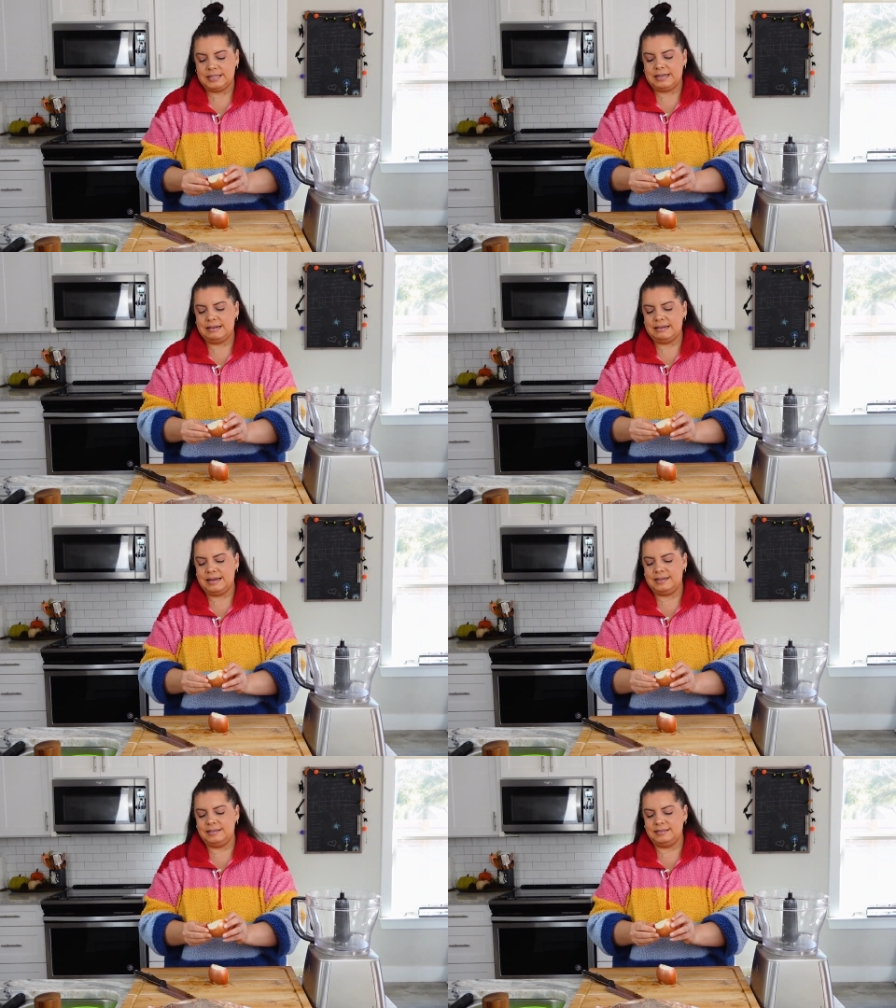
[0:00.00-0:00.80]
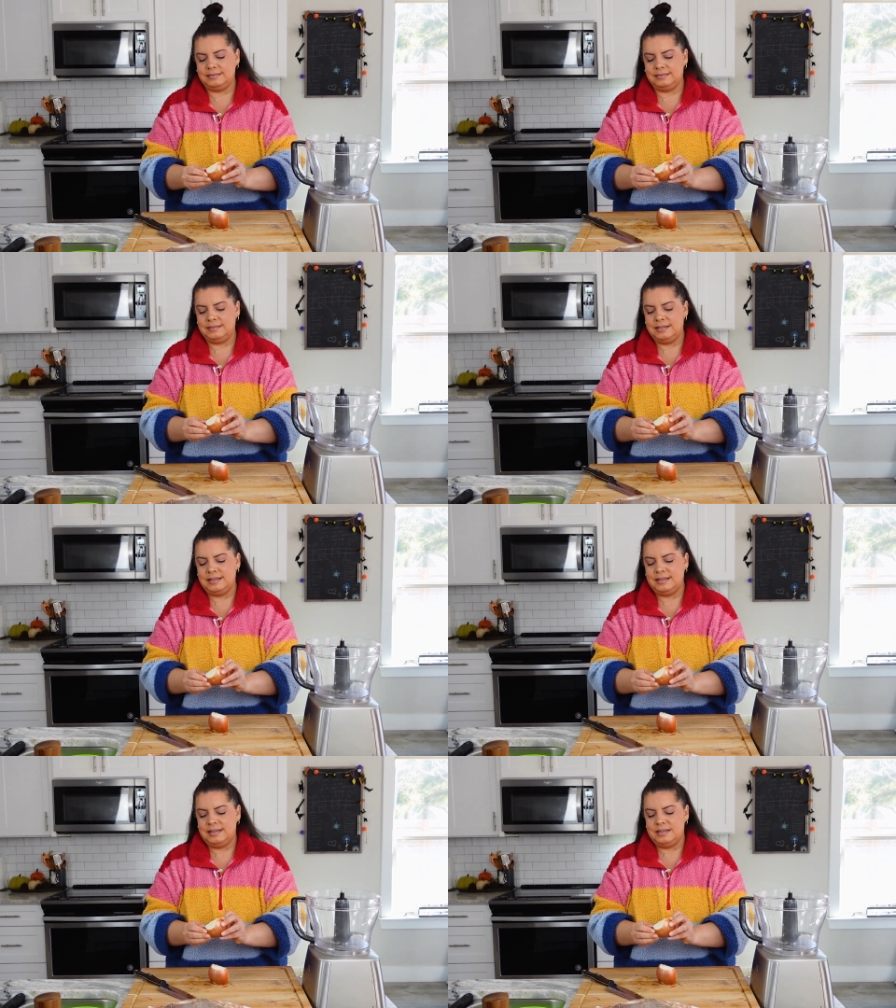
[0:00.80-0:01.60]
Oh God,
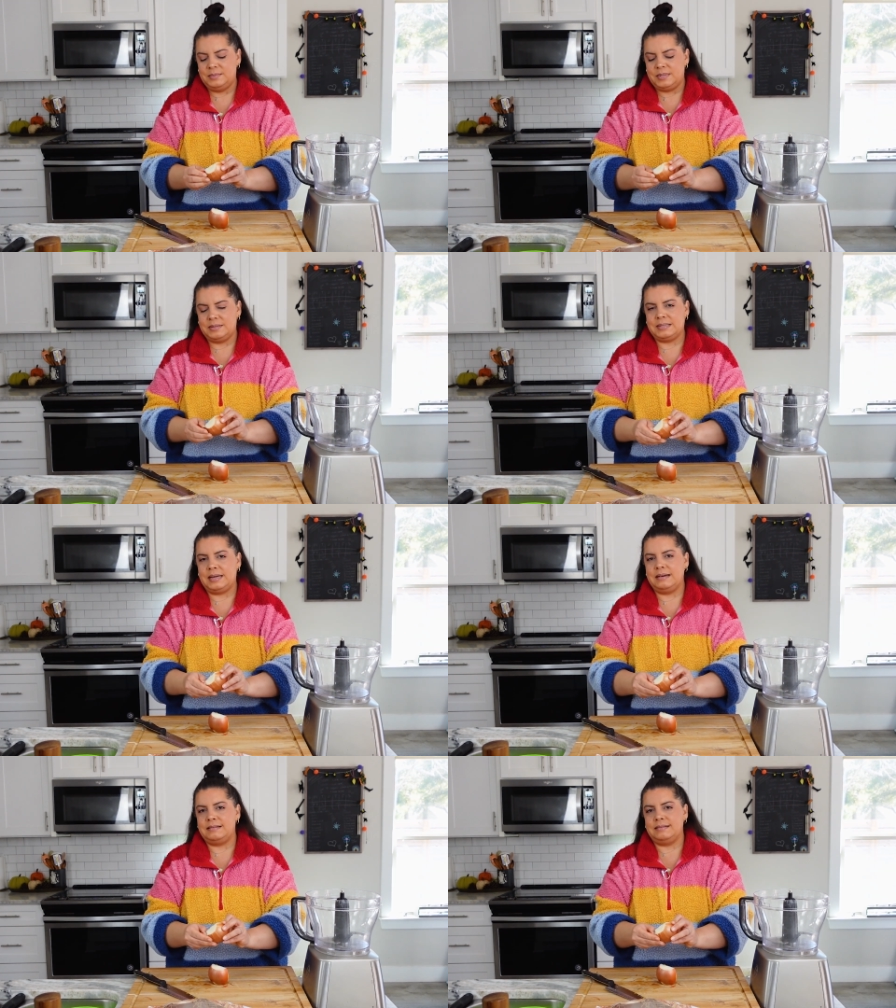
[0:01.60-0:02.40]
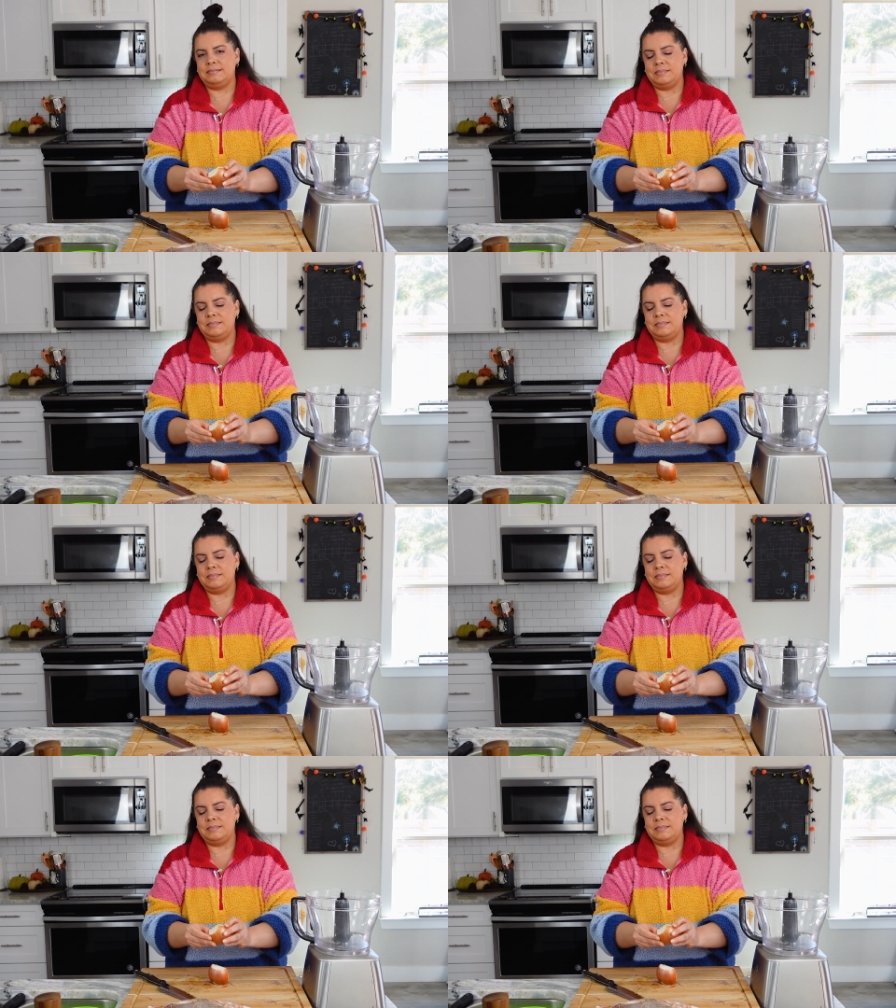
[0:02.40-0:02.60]
I'm so scared.